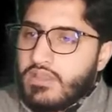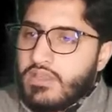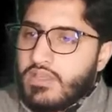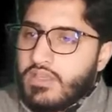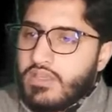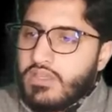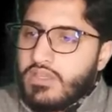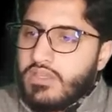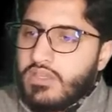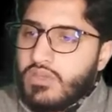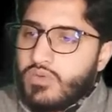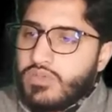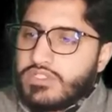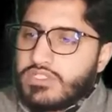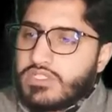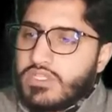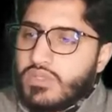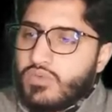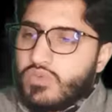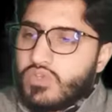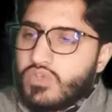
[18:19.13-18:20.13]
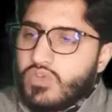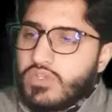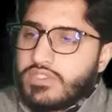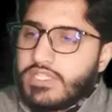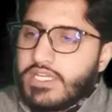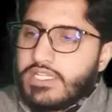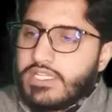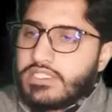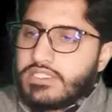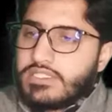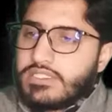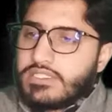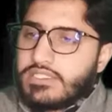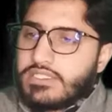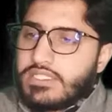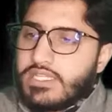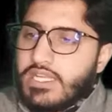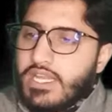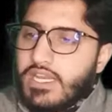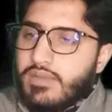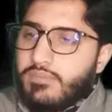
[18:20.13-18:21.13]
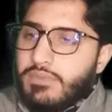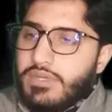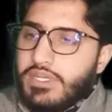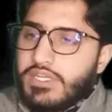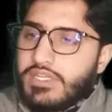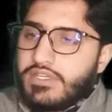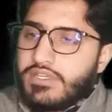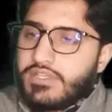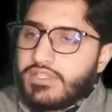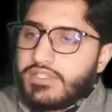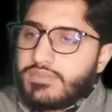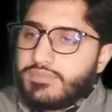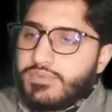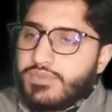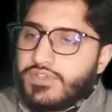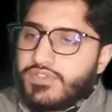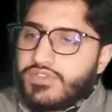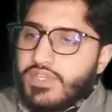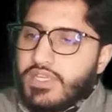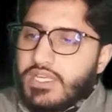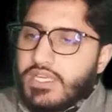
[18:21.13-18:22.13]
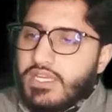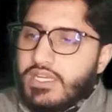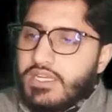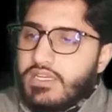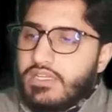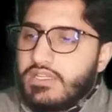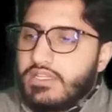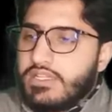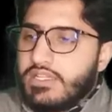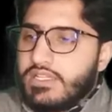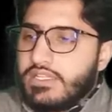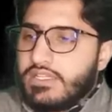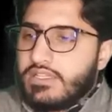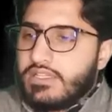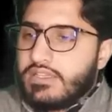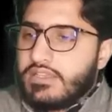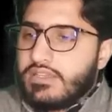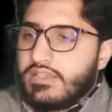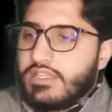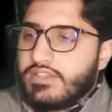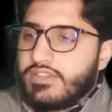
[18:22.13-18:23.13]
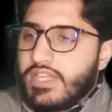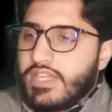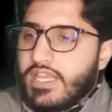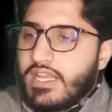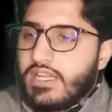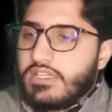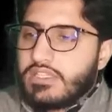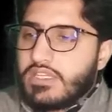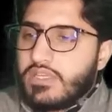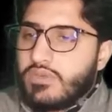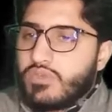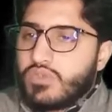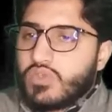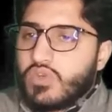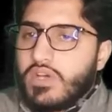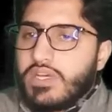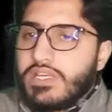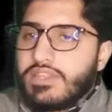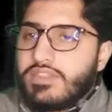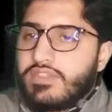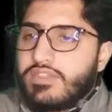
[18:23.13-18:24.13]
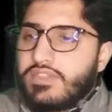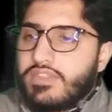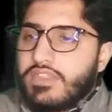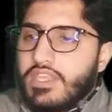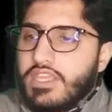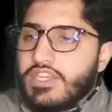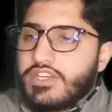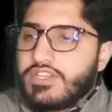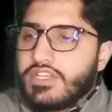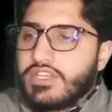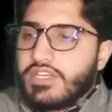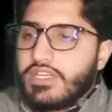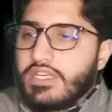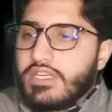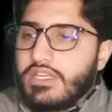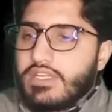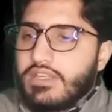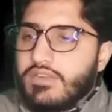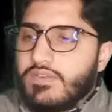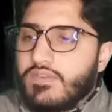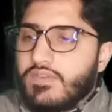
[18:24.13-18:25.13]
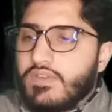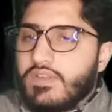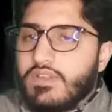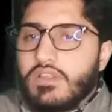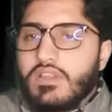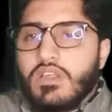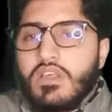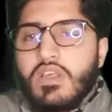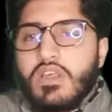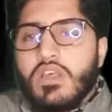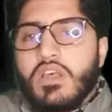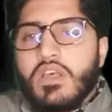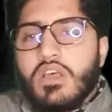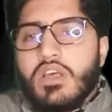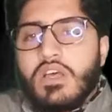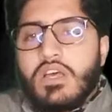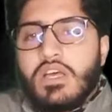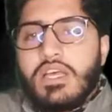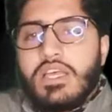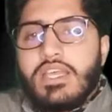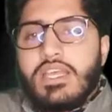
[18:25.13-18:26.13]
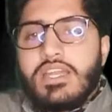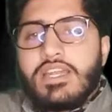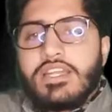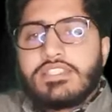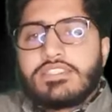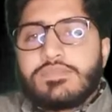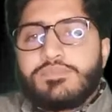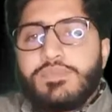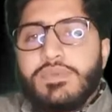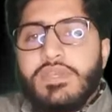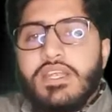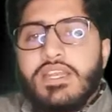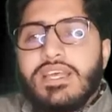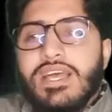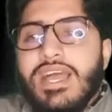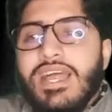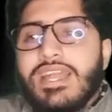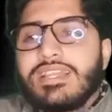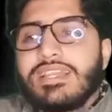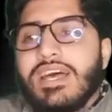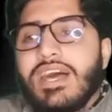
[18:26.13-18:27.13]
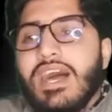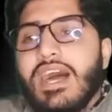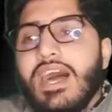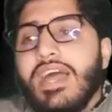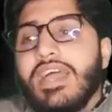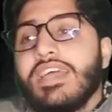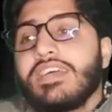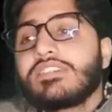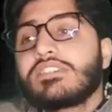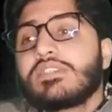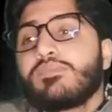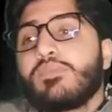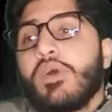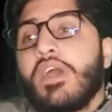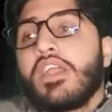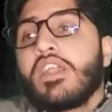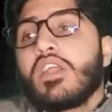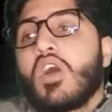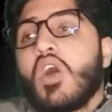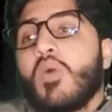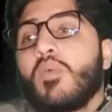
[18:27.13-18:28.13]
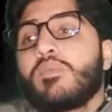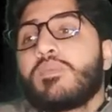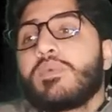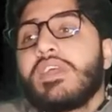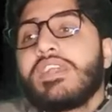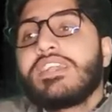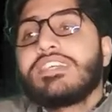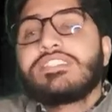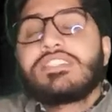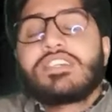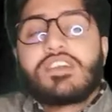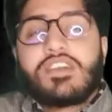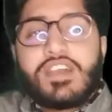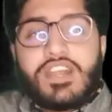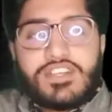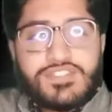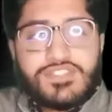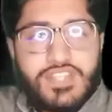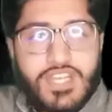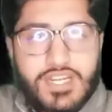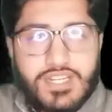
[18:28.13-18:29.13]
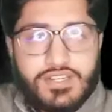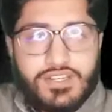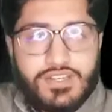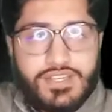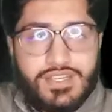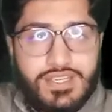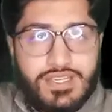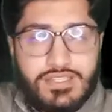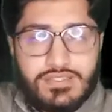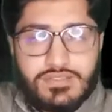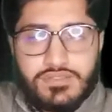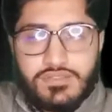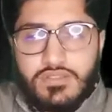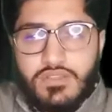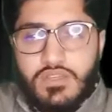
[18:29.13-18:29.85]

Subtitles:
U is given to us, that is 10 meters per second. This angle is given to us 60 degree. Its speed at the highest point of its trajectory is.